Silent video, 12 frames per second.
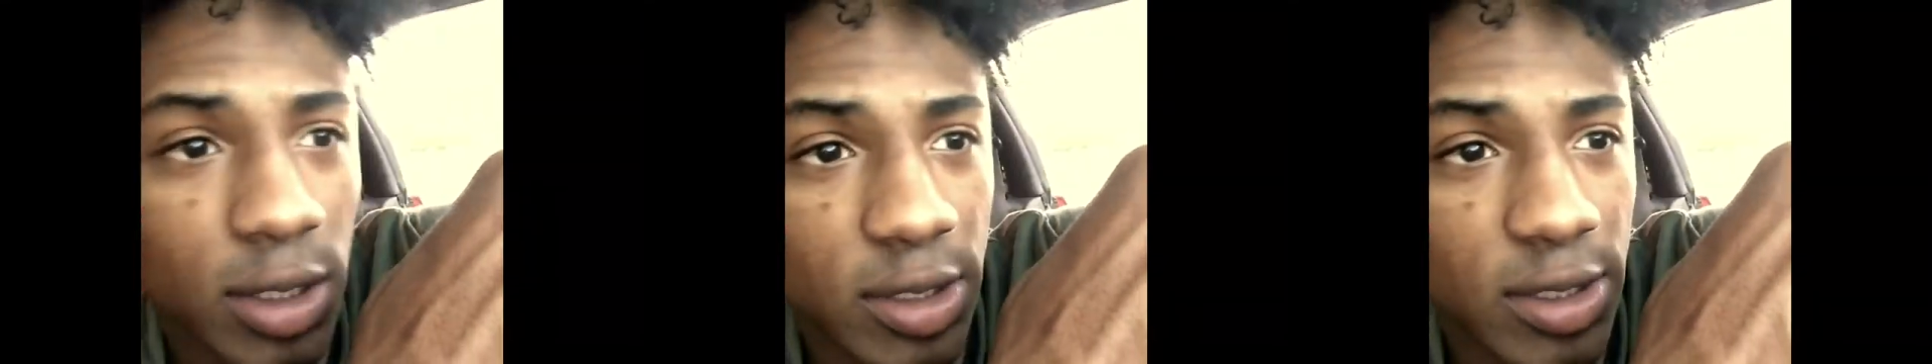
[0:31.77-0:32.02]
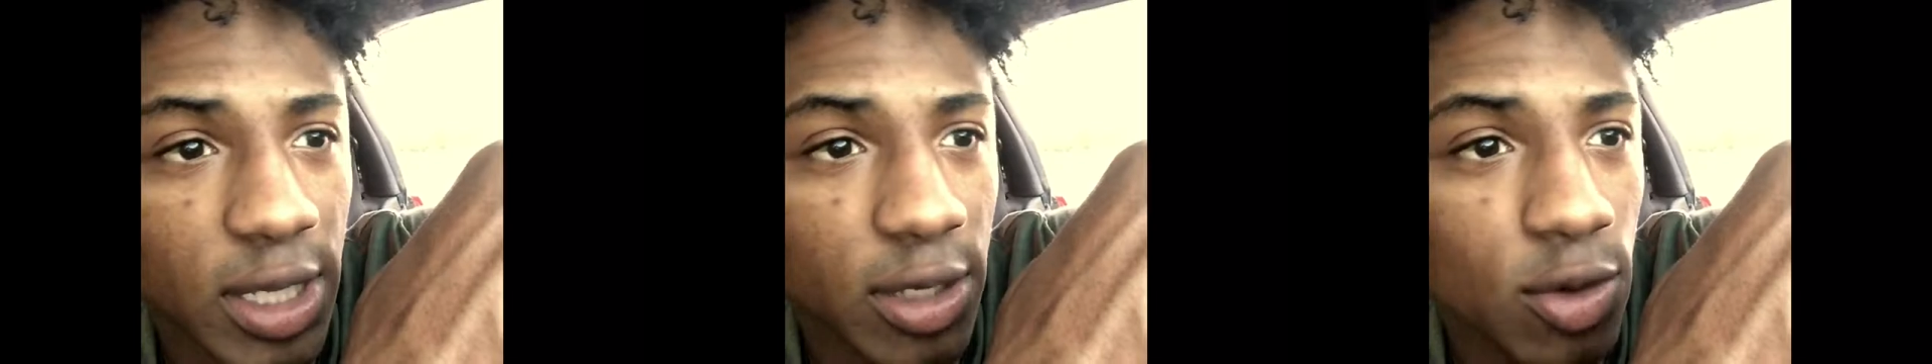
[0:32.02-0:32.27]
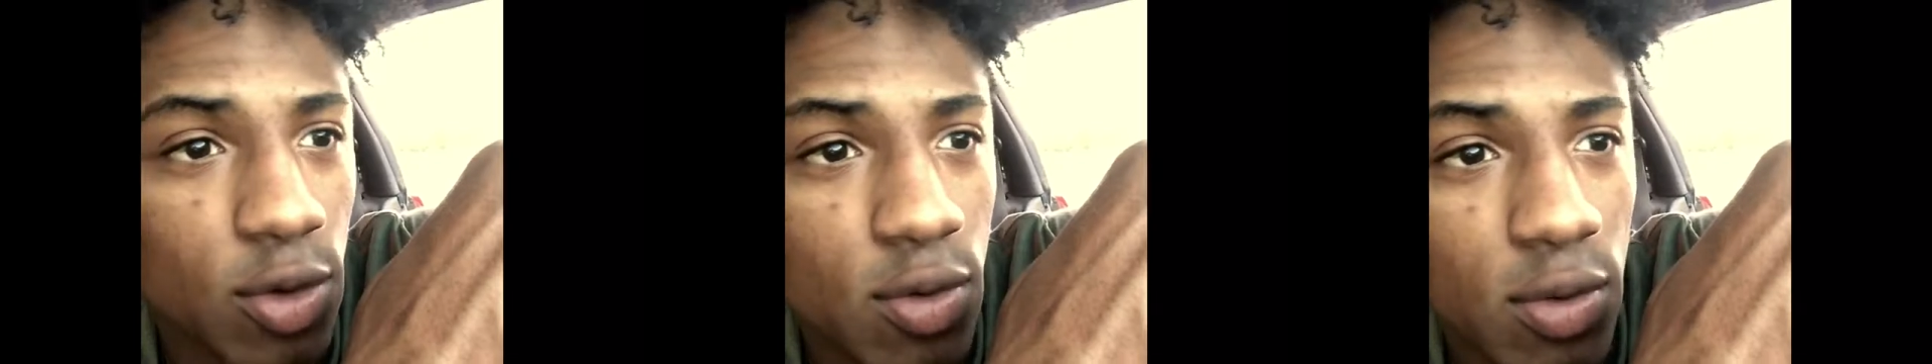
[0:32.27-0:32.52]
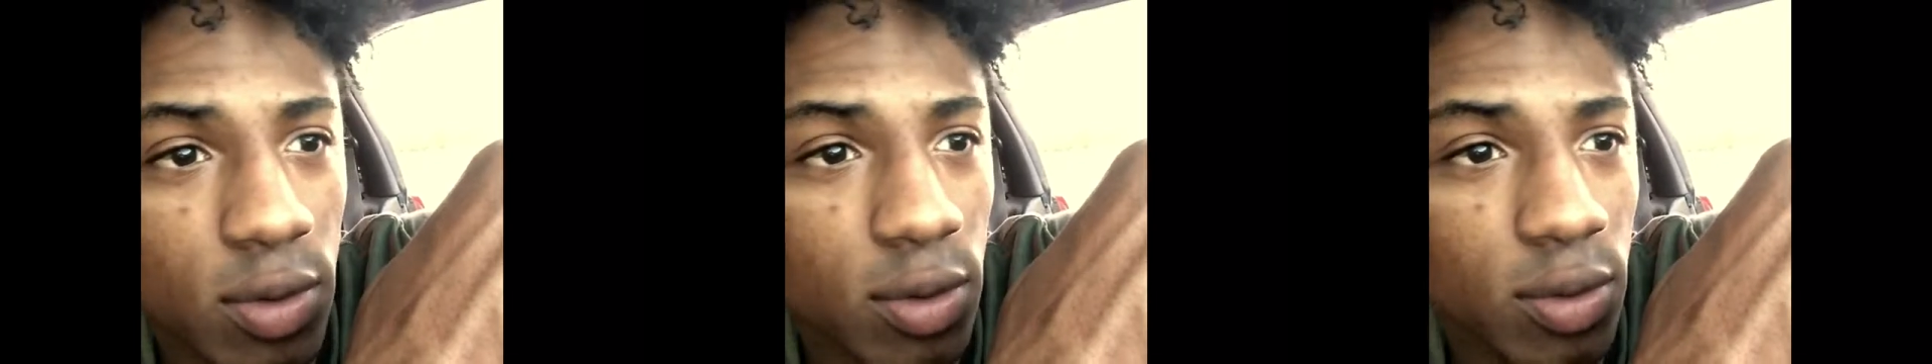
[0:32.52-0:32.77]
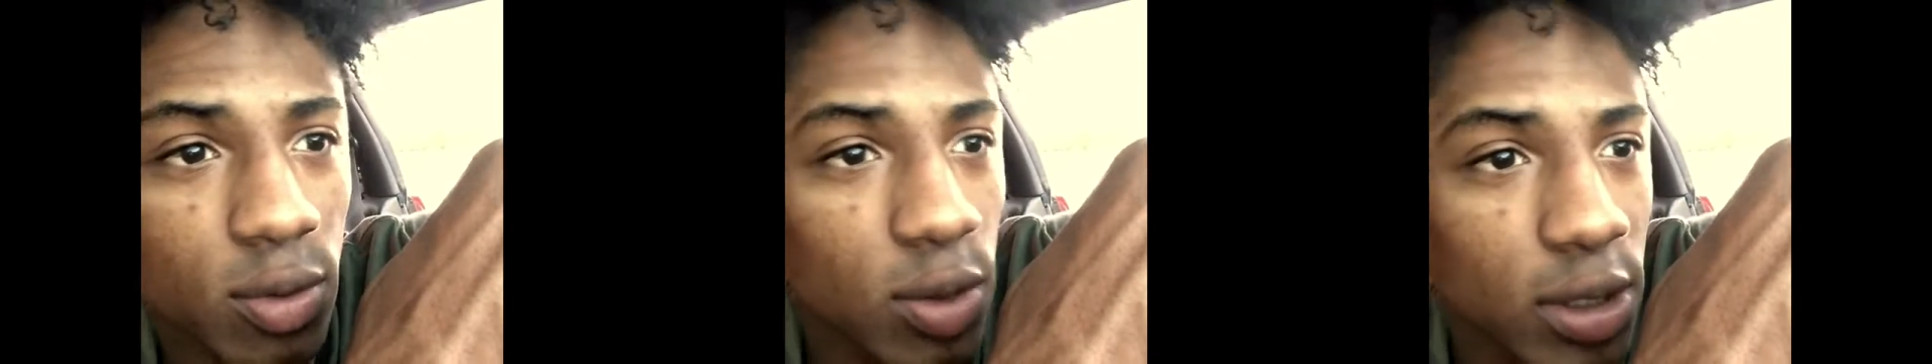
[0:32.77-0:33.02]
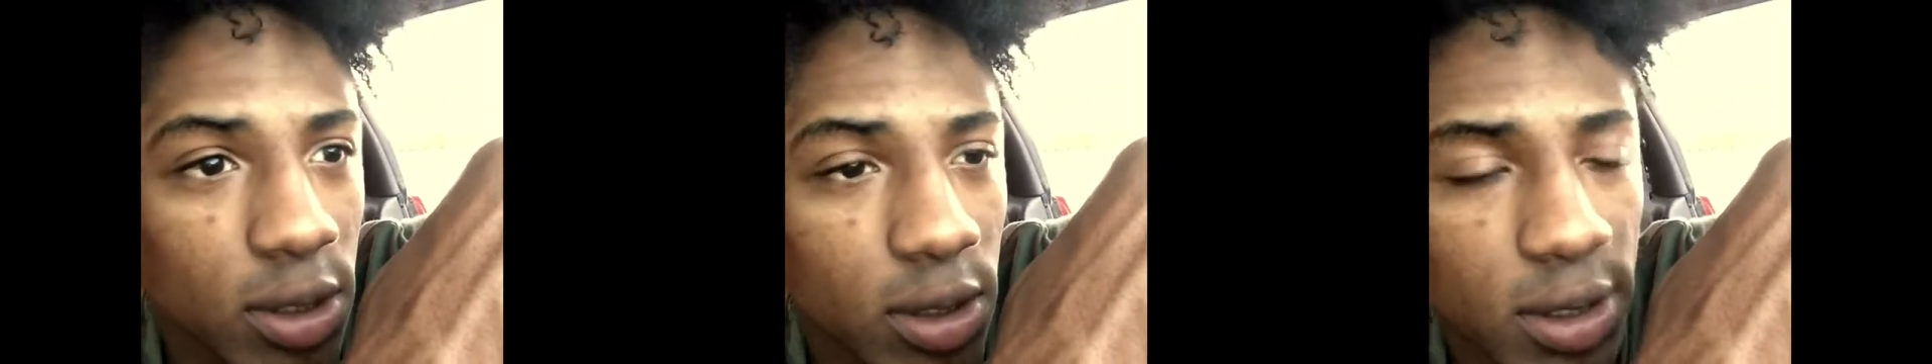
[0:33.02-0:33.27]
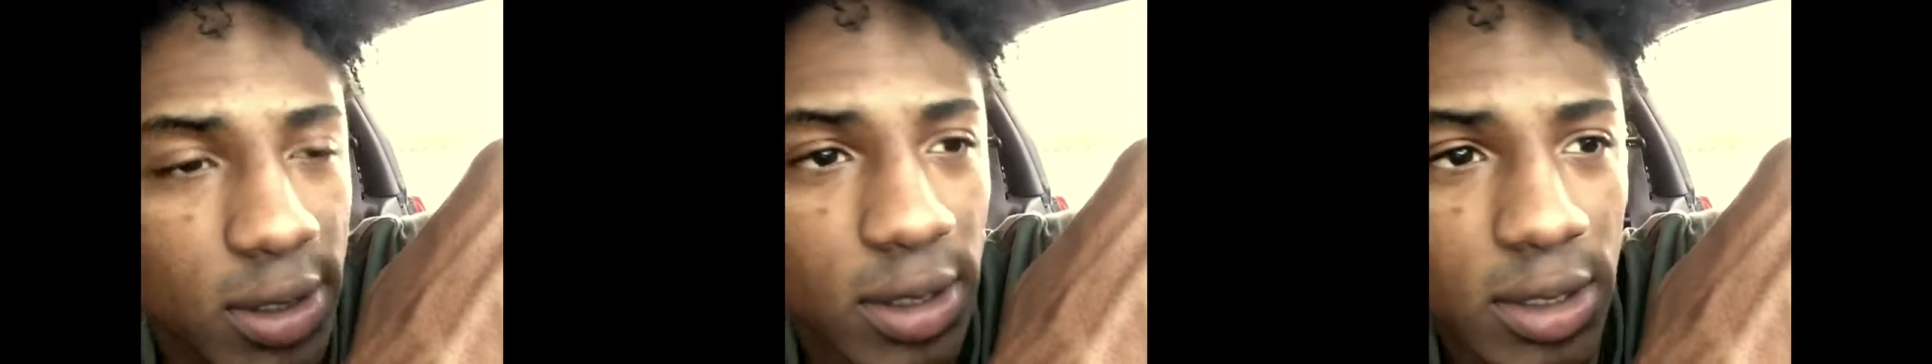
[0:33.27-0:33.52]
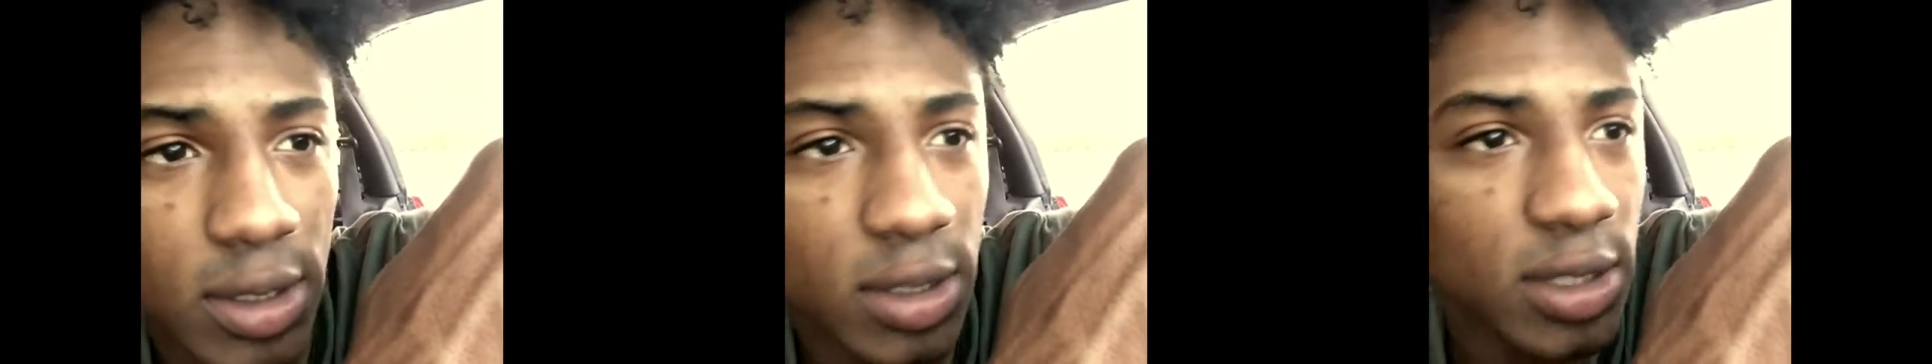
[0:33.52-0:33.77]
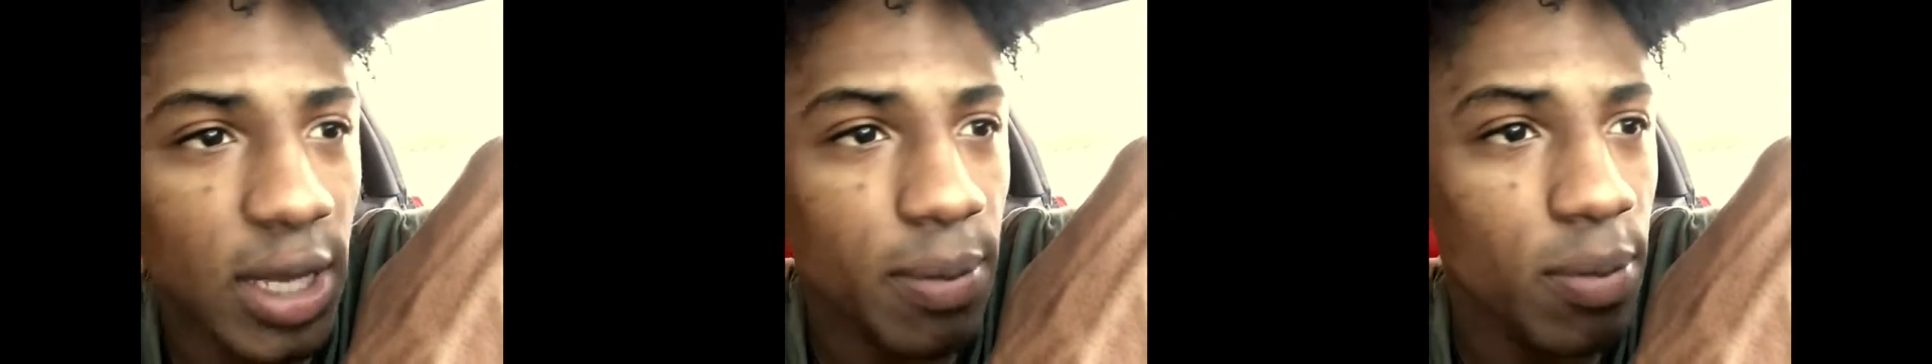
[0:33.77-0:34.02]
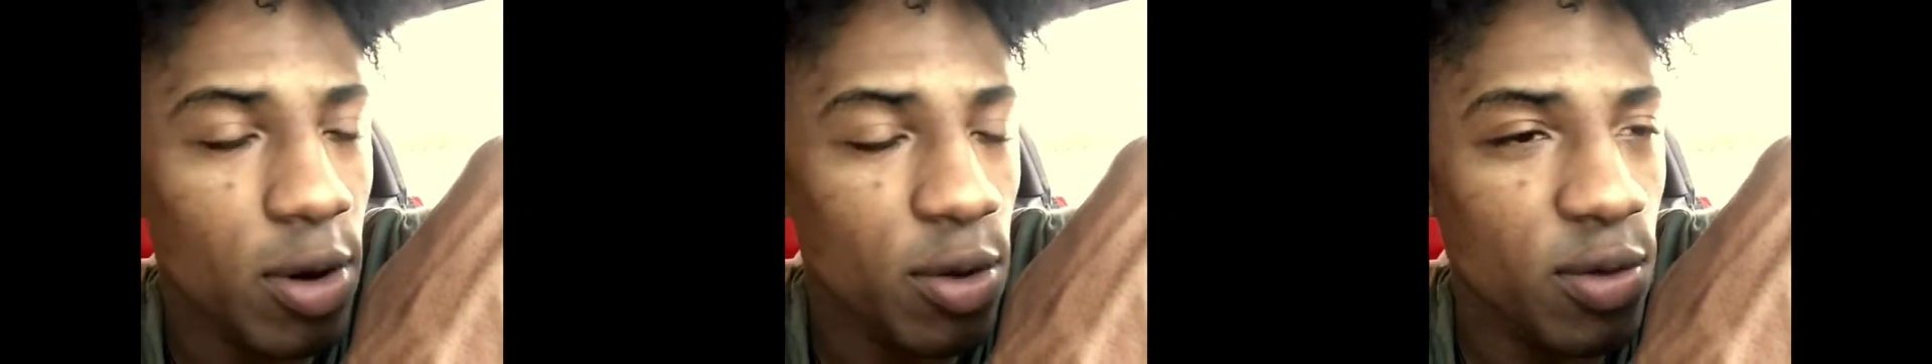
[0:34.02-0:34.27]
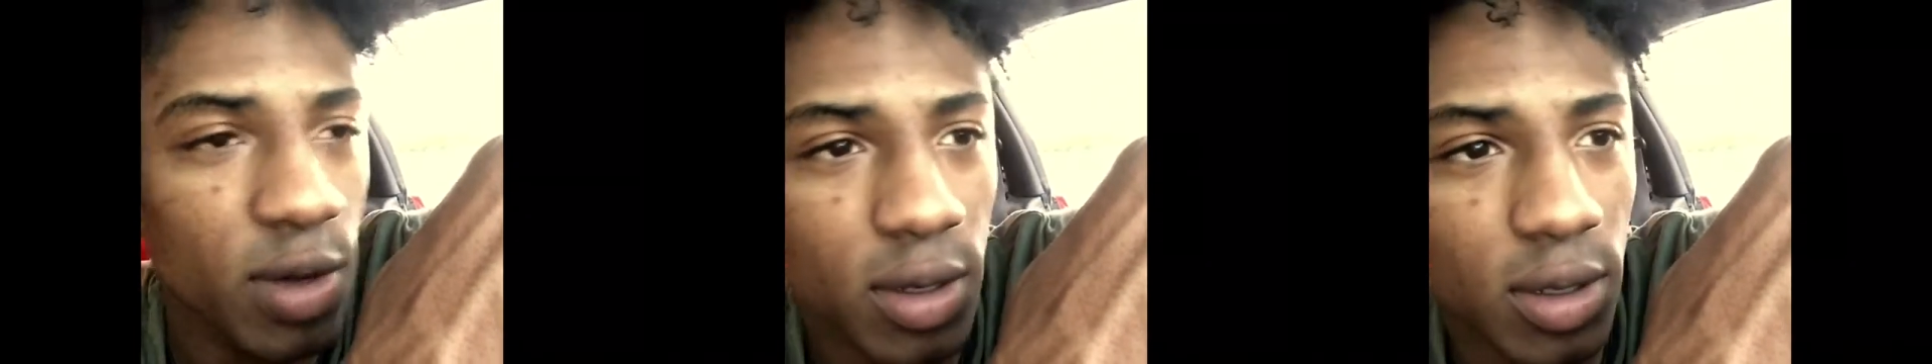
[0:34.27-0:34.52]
Is that dude? What? Is that boy?